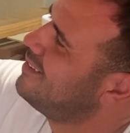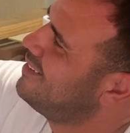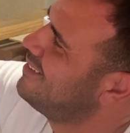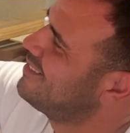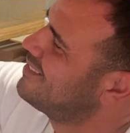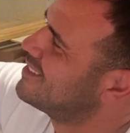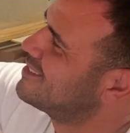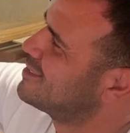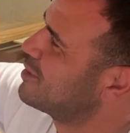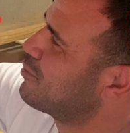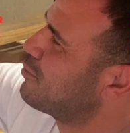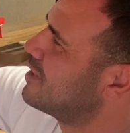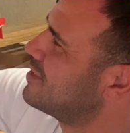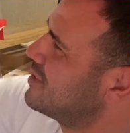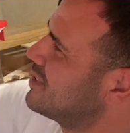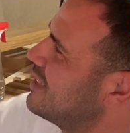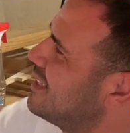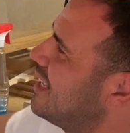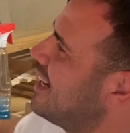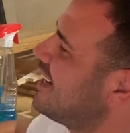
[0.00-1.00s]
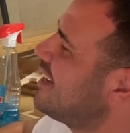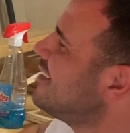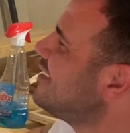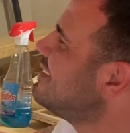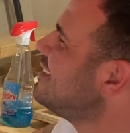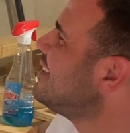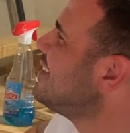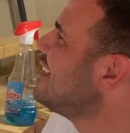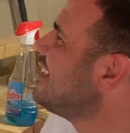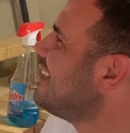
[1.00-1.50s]
this equation a lot.
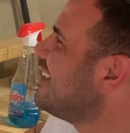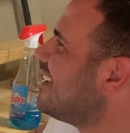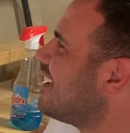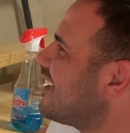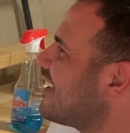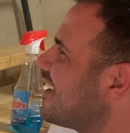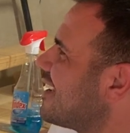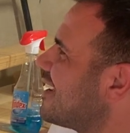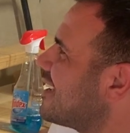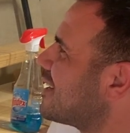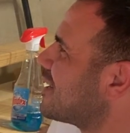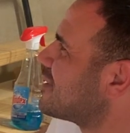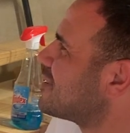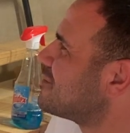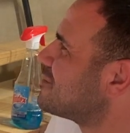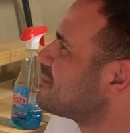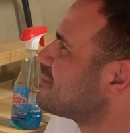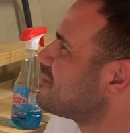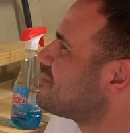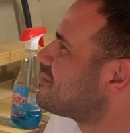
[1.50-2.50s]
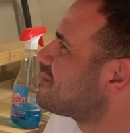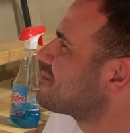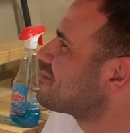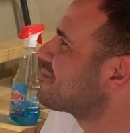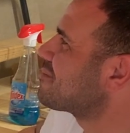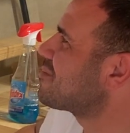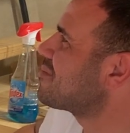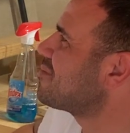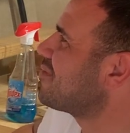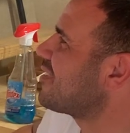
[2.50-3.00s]
And
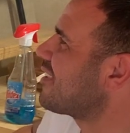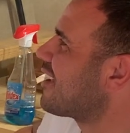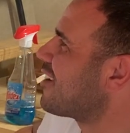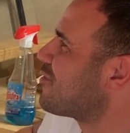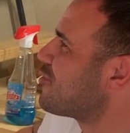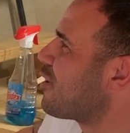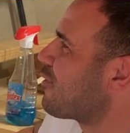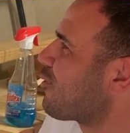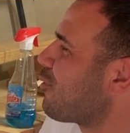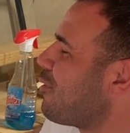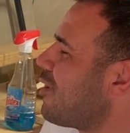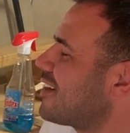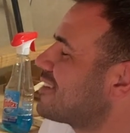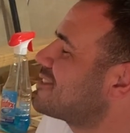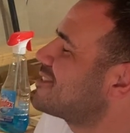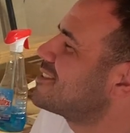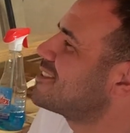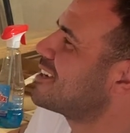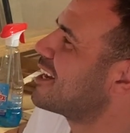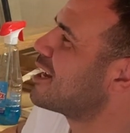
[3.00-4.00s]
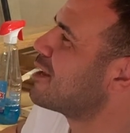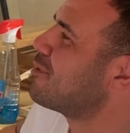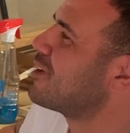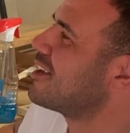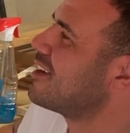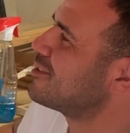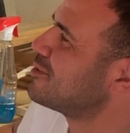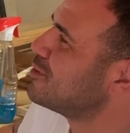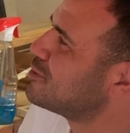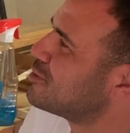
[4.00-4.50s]
if you ever watch anybody
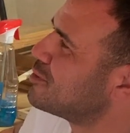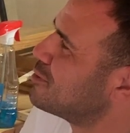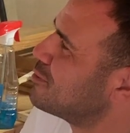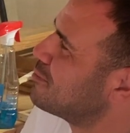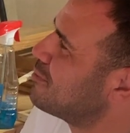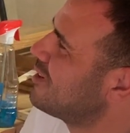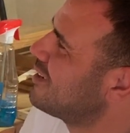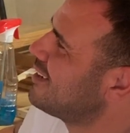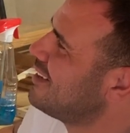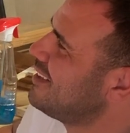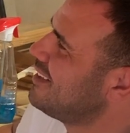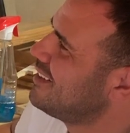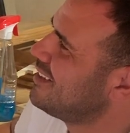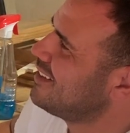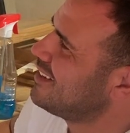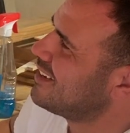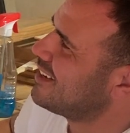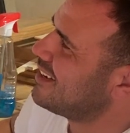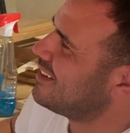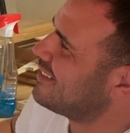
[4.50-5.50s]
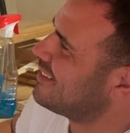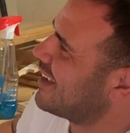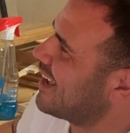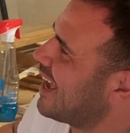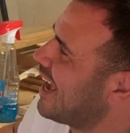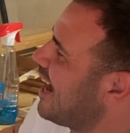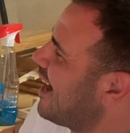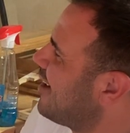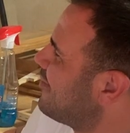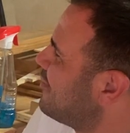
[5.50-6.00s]
on YouTube and they
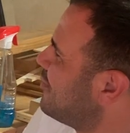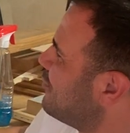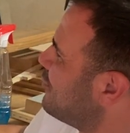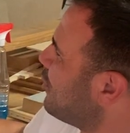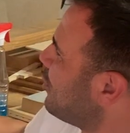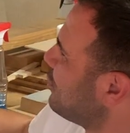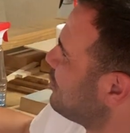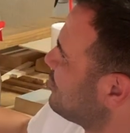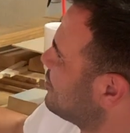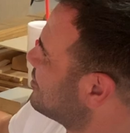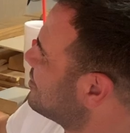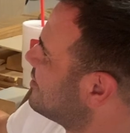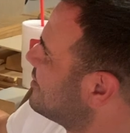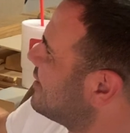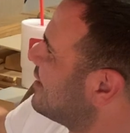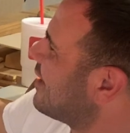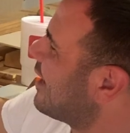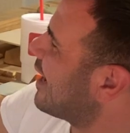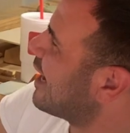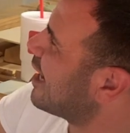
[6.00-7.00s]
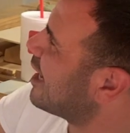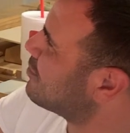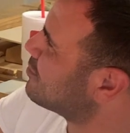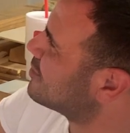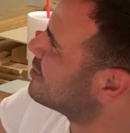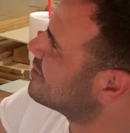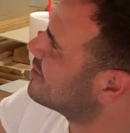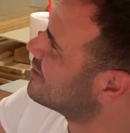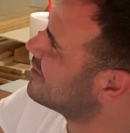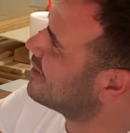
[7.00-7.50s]
have the volts and the
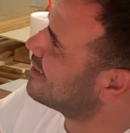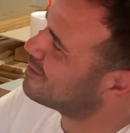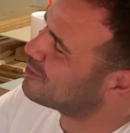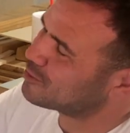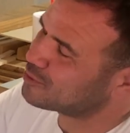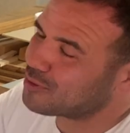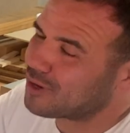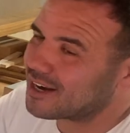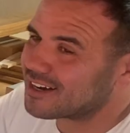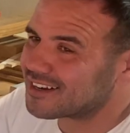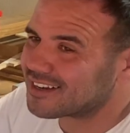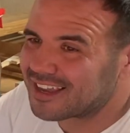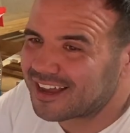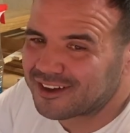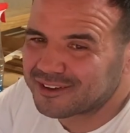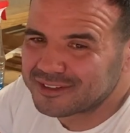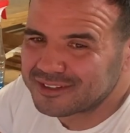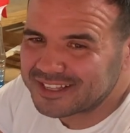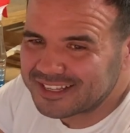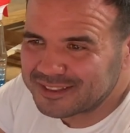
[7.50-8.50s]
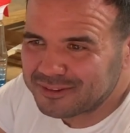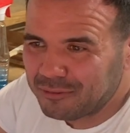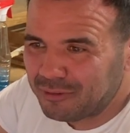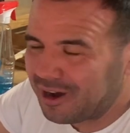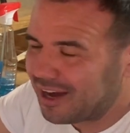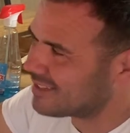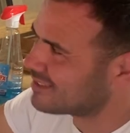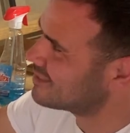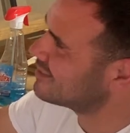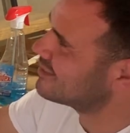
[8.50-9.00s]
amps and they're trying to calculate the watts,